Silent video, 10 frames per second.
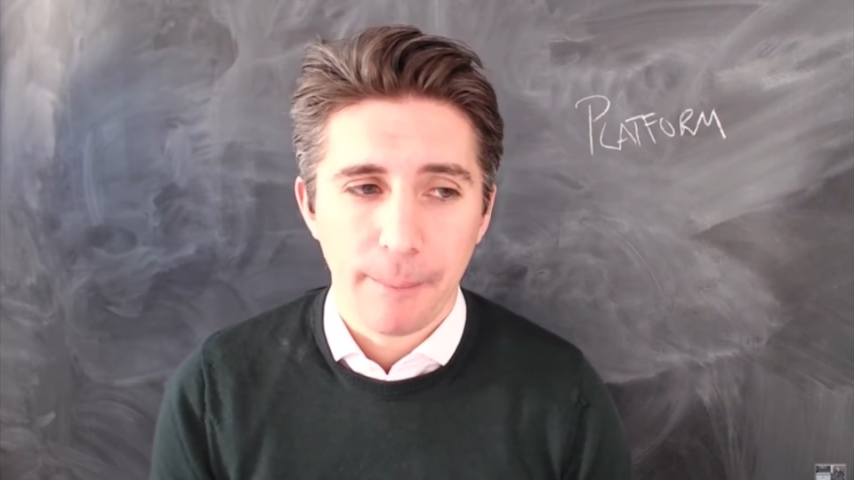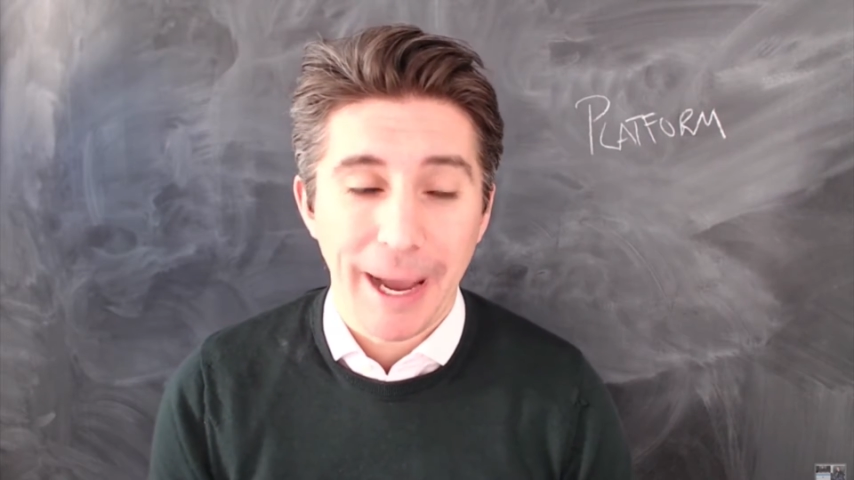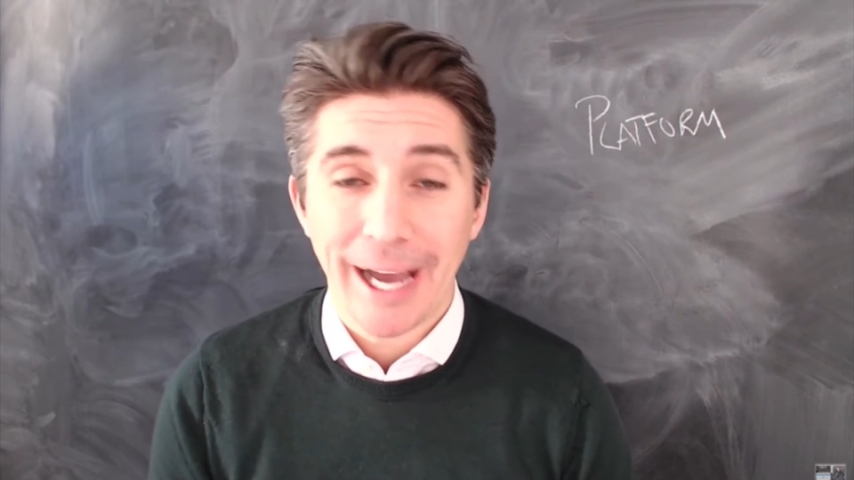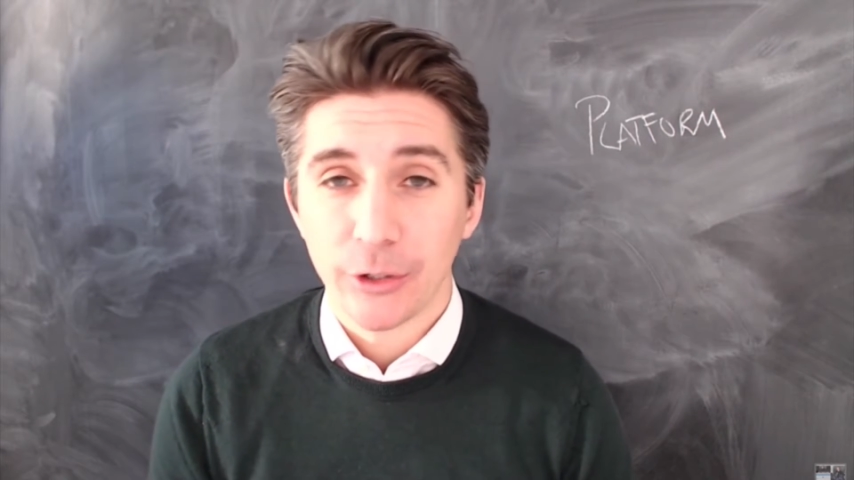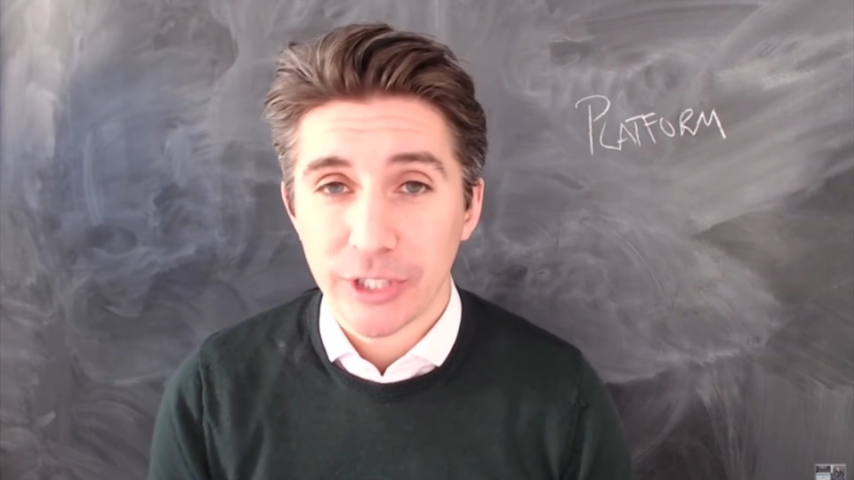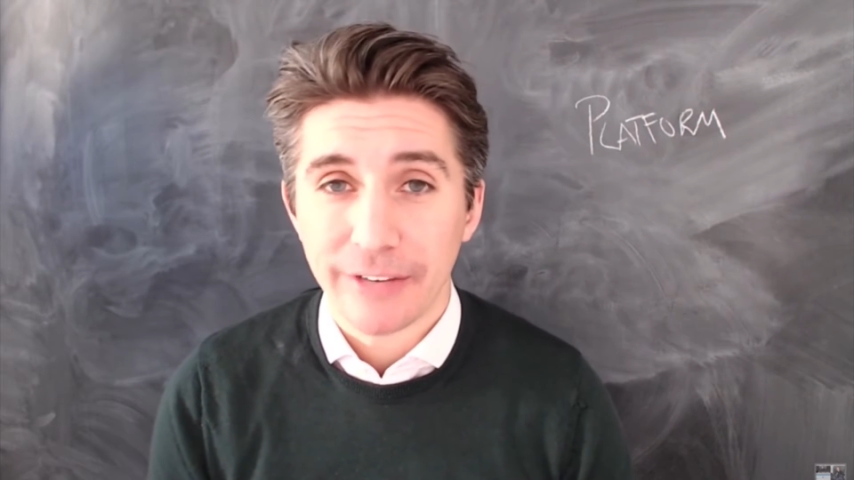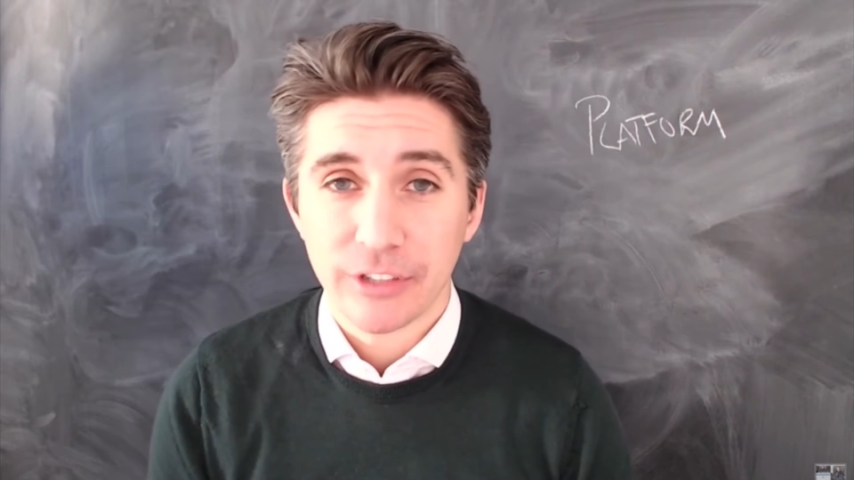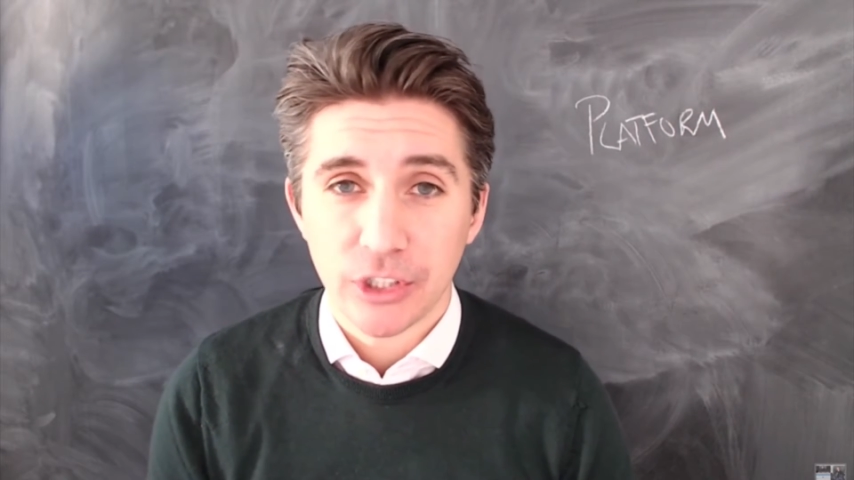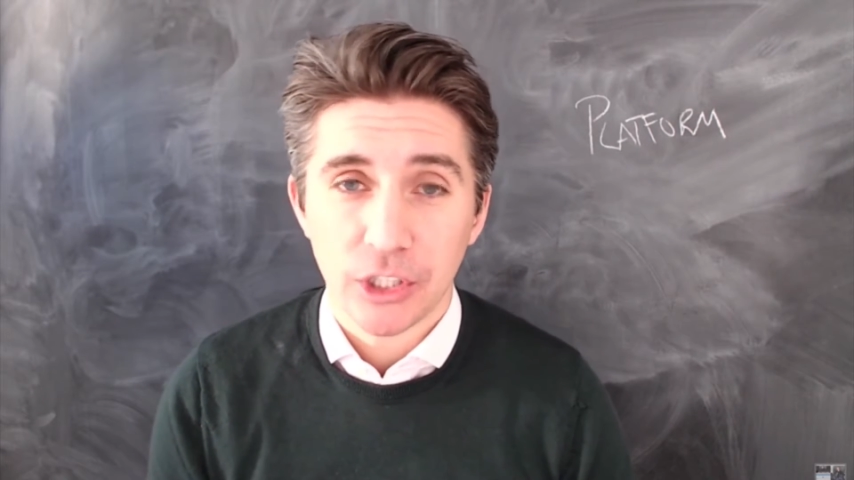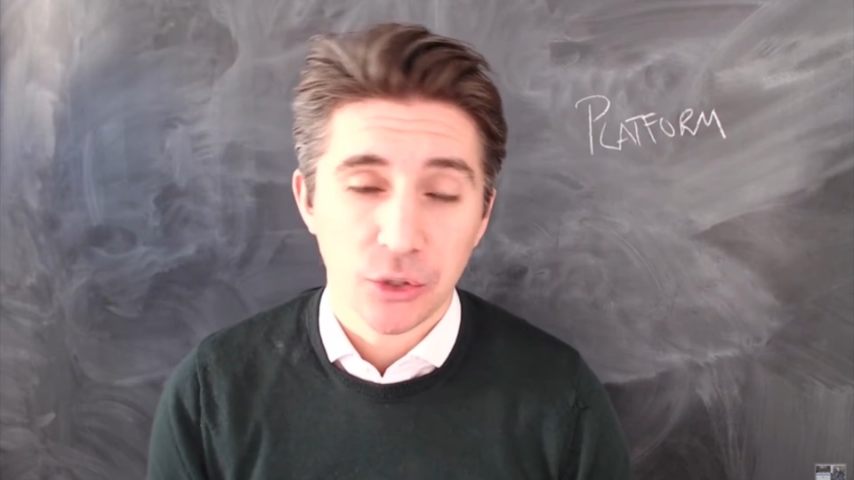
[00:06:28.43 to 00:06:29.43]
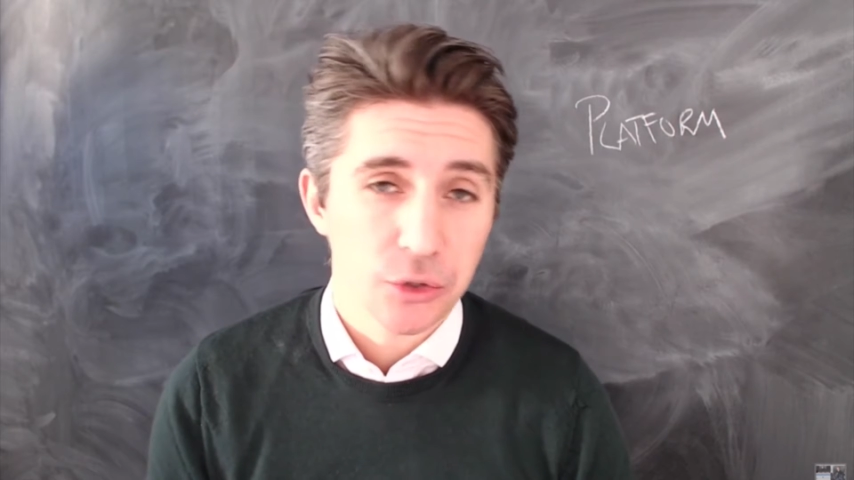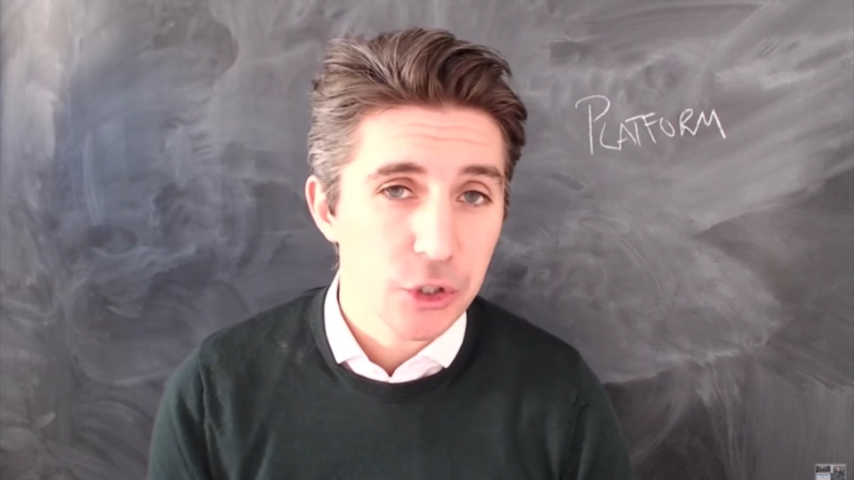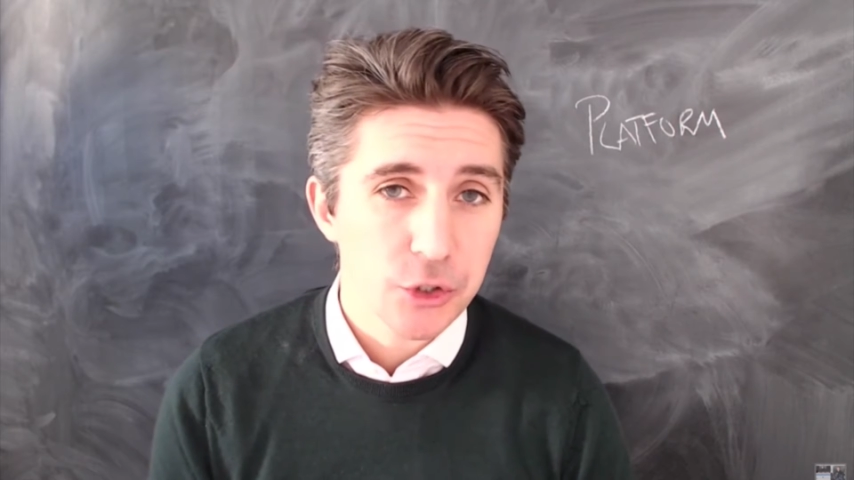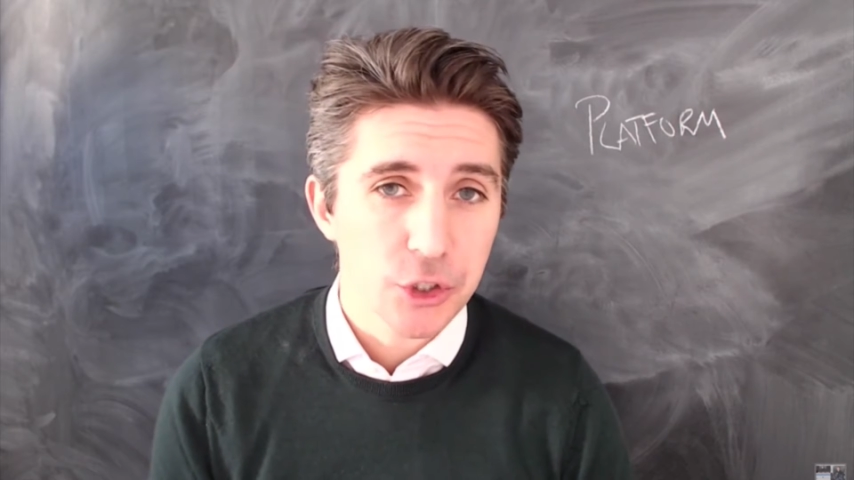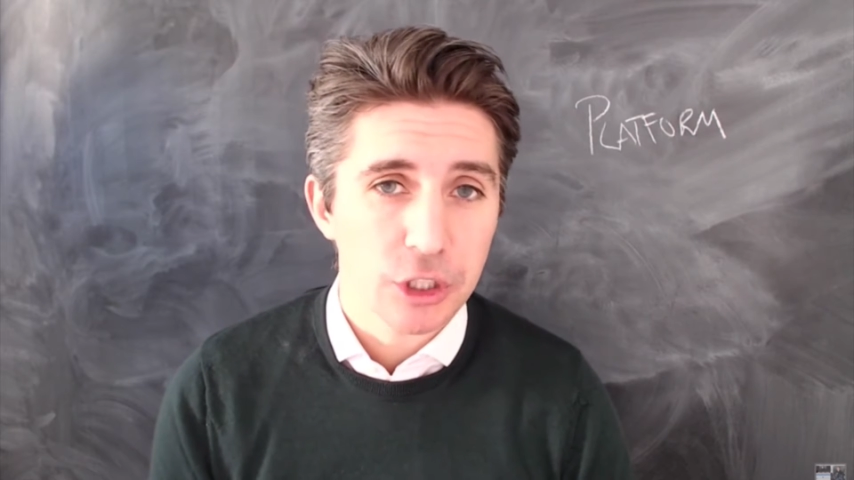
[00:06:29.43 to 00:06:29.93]
how to advertise on
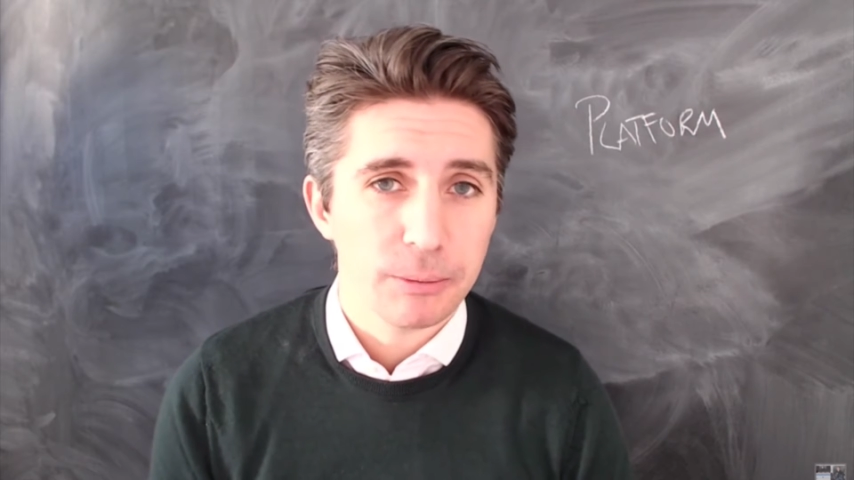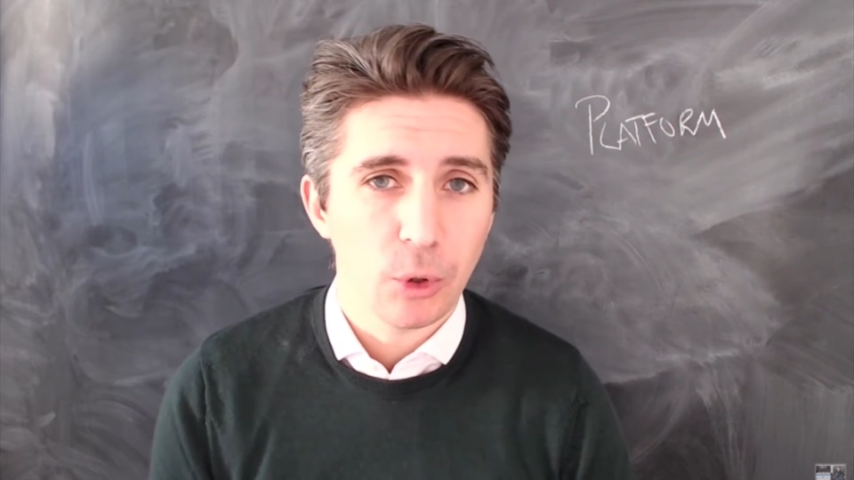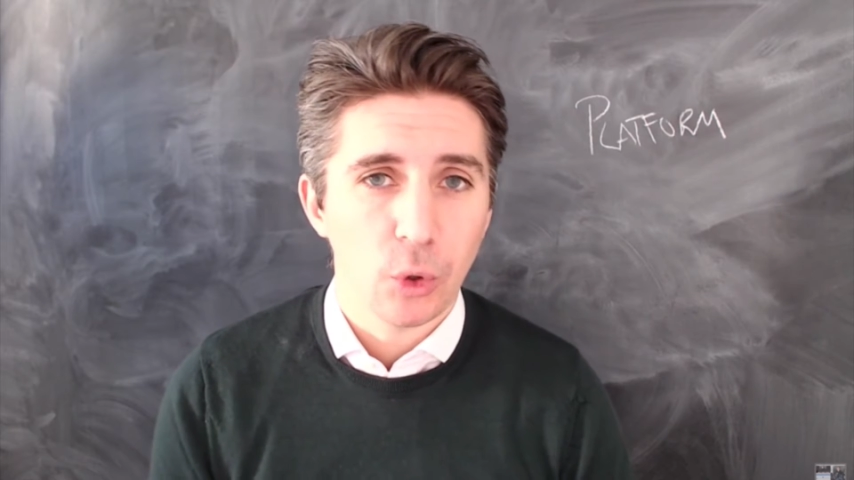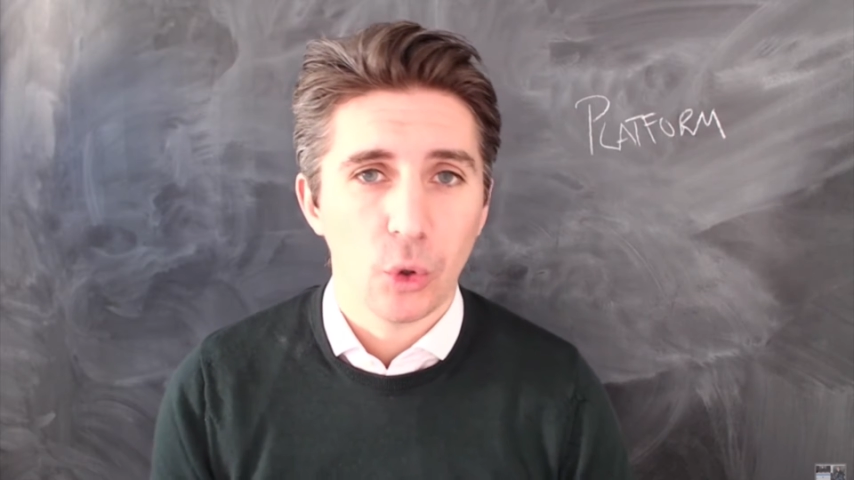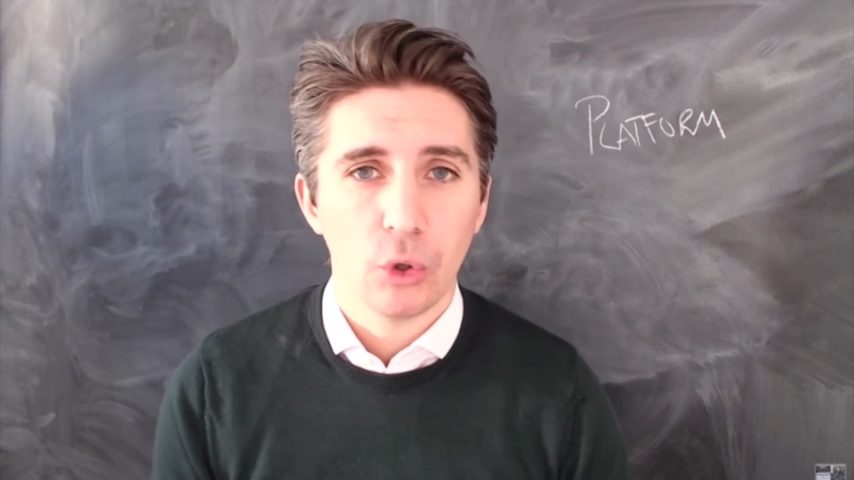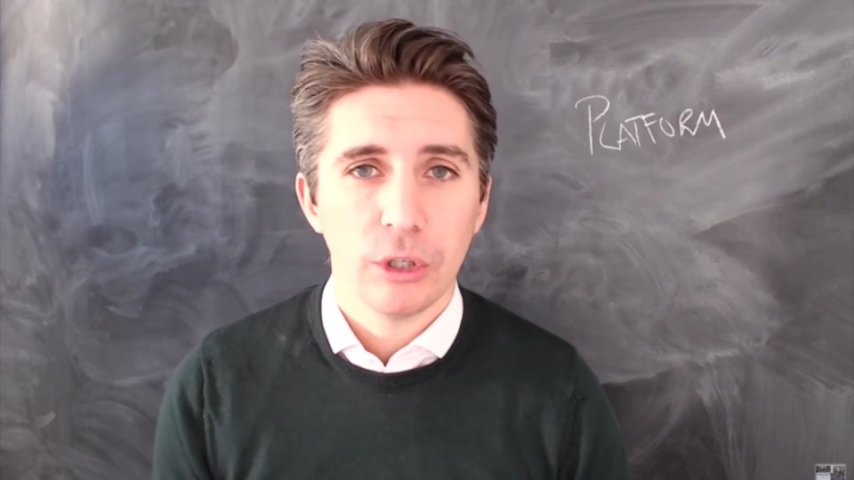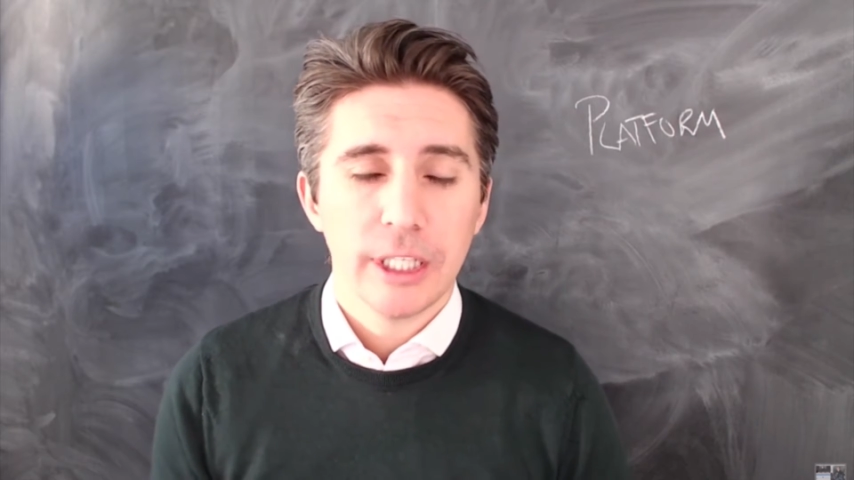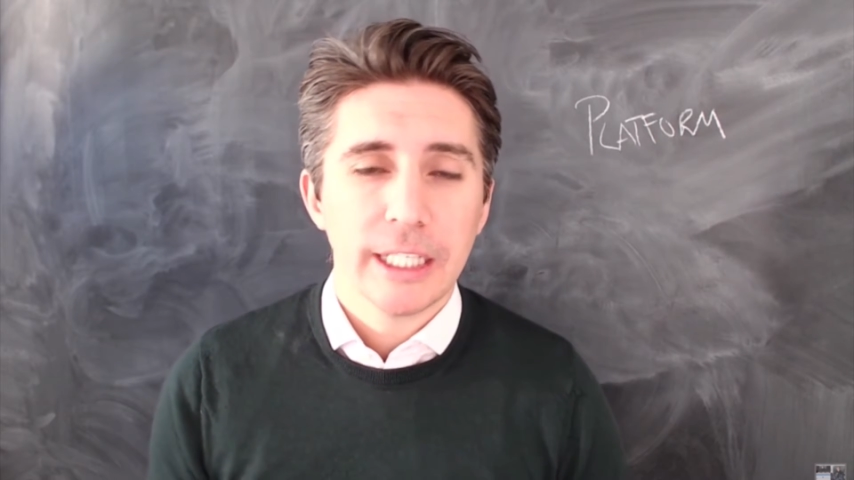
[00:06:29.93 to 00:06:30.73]
YouTube or